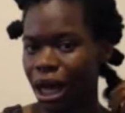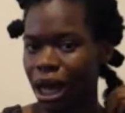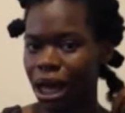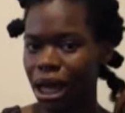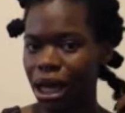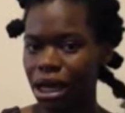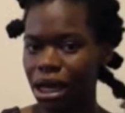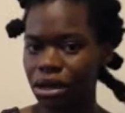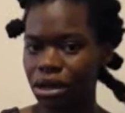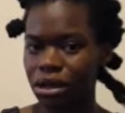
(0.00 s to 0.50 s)

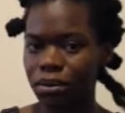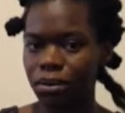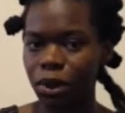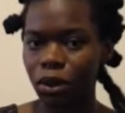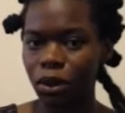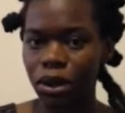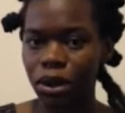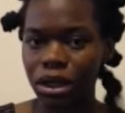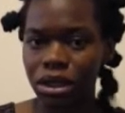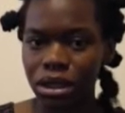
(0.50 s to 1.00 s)
and to be
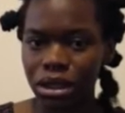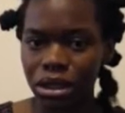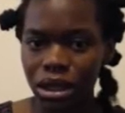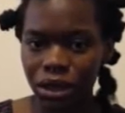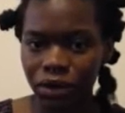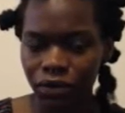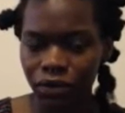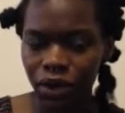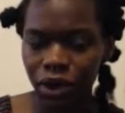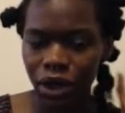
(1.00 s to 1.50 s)
honest,
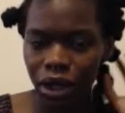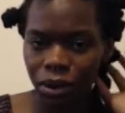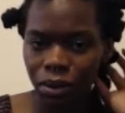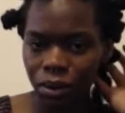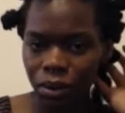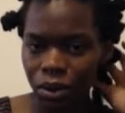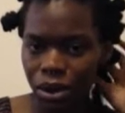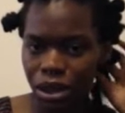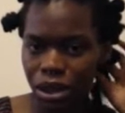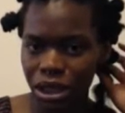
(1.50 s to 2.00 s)
if I
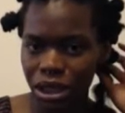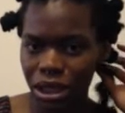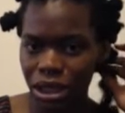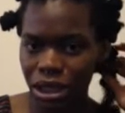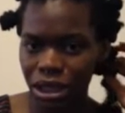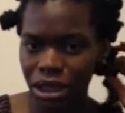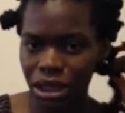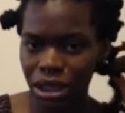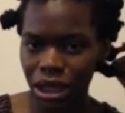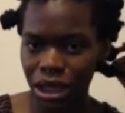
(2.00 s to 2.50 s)

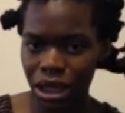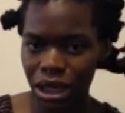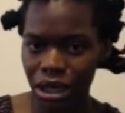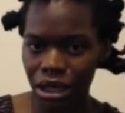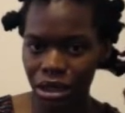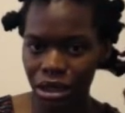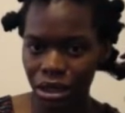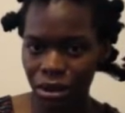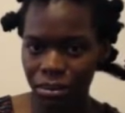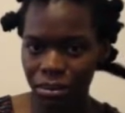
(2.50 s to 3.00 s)
wanted
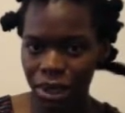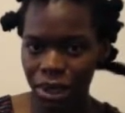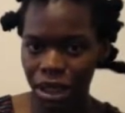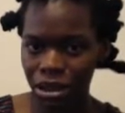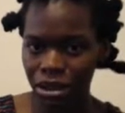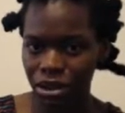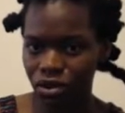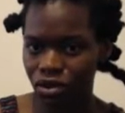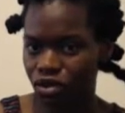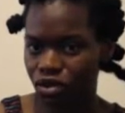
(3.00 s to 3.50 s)
an
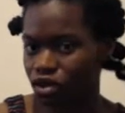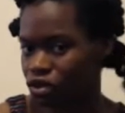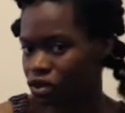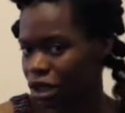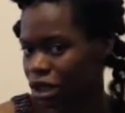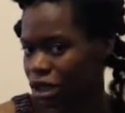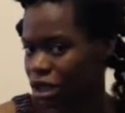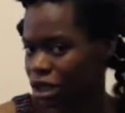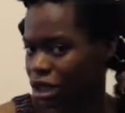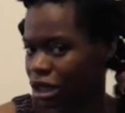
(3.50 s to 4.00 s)
amazing
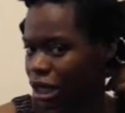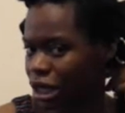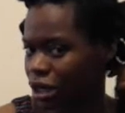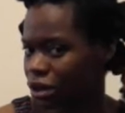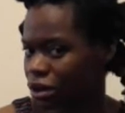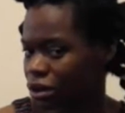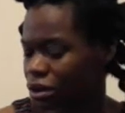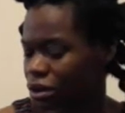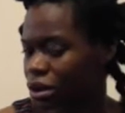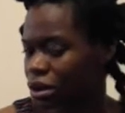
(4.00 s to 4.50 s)
stretched
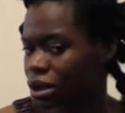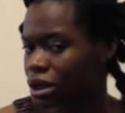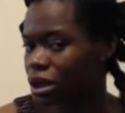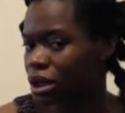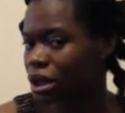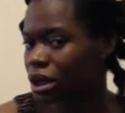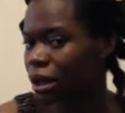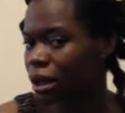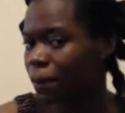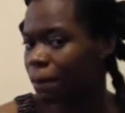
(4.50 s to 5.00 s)
out,
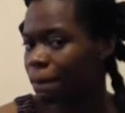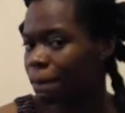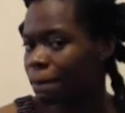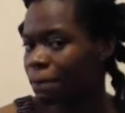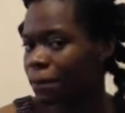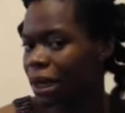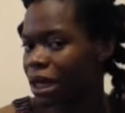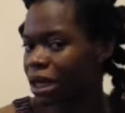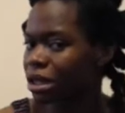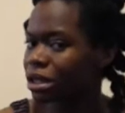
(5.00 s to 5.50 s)

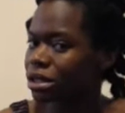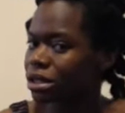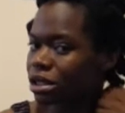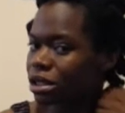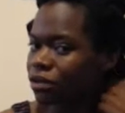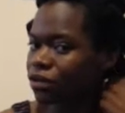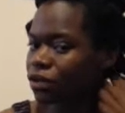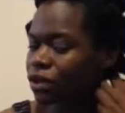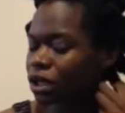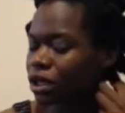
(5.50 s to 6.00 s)
big
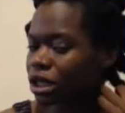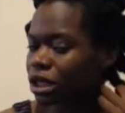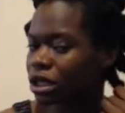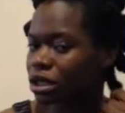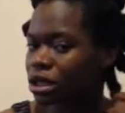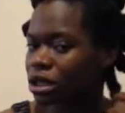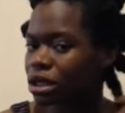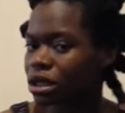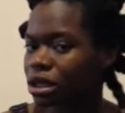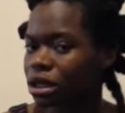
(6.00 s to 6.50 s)
defined
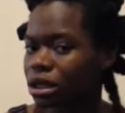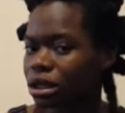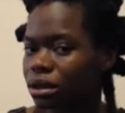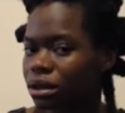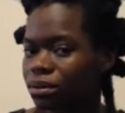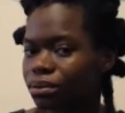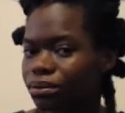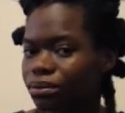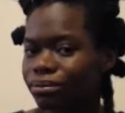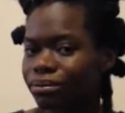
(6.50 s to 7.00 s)
look,
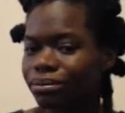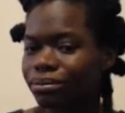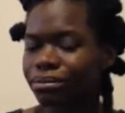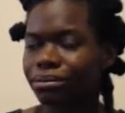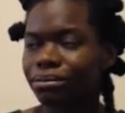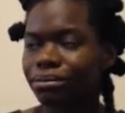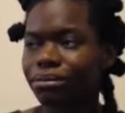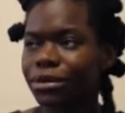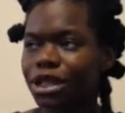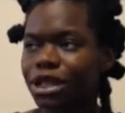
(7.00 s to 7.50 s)

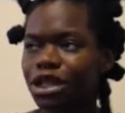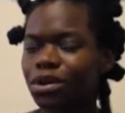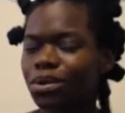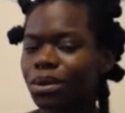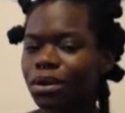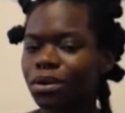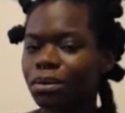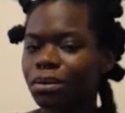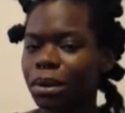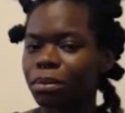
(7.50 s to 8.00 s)
this would
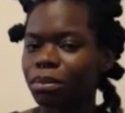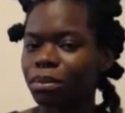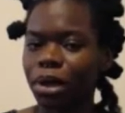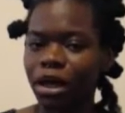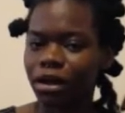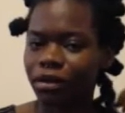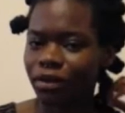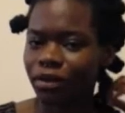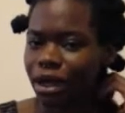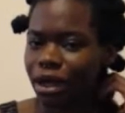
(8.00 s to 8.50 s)
have been
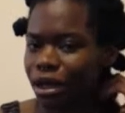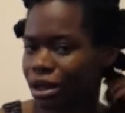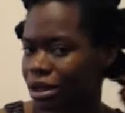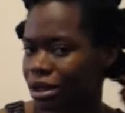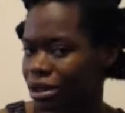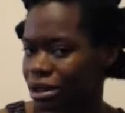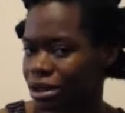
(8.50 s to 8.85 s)
perfect.